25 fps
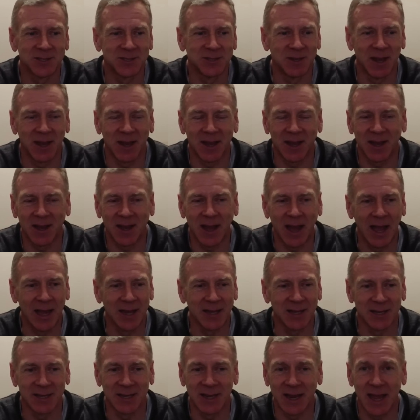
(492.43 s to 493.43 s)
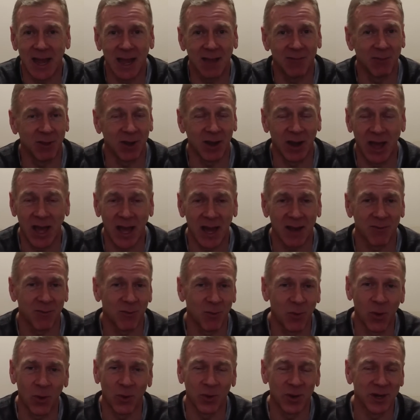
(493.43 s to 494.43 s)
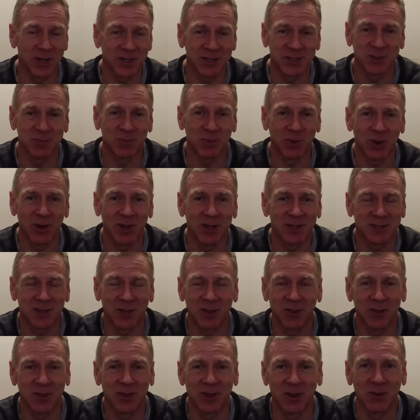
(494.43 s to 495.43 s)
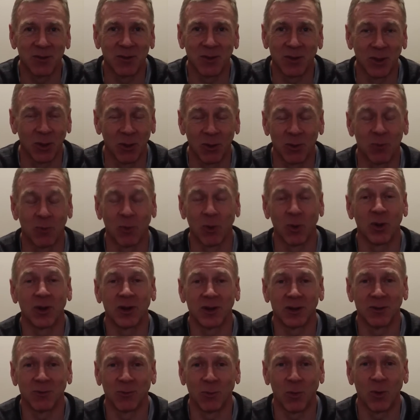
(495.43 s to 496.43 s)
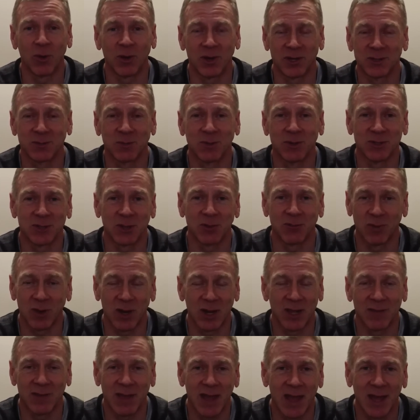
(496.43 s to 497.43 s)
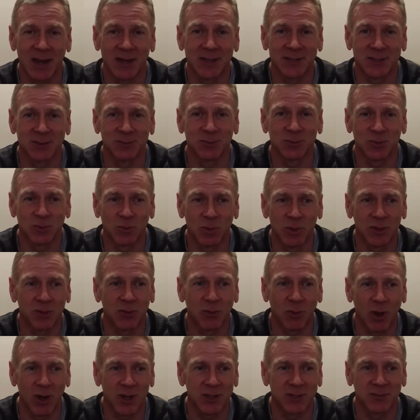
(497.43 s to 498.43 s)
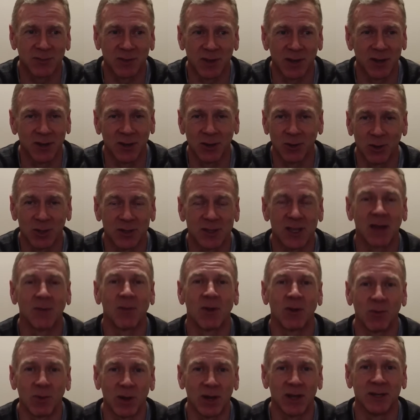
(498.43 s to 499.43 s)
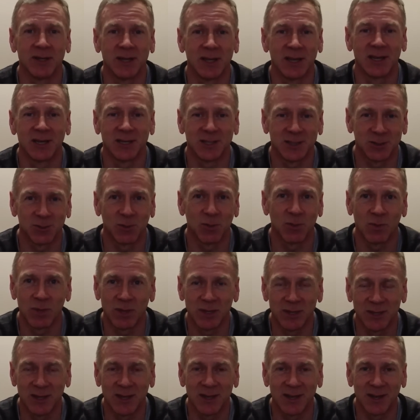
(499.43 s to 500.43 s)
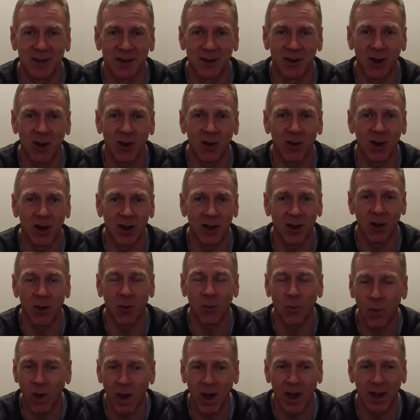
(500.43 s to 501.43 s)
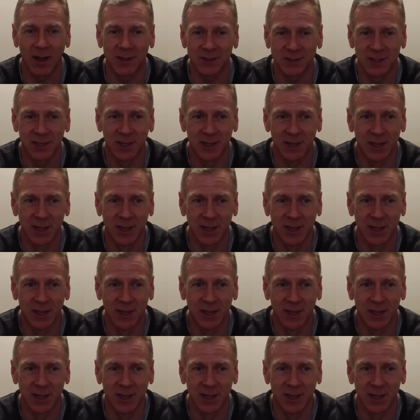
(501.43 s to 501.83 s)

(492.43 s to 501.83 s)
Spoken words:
I didn't have a lot of rowing experience, other than the only rowing experience I really had was with CrossFit, and the only time I really did it is when we did it in our WODs.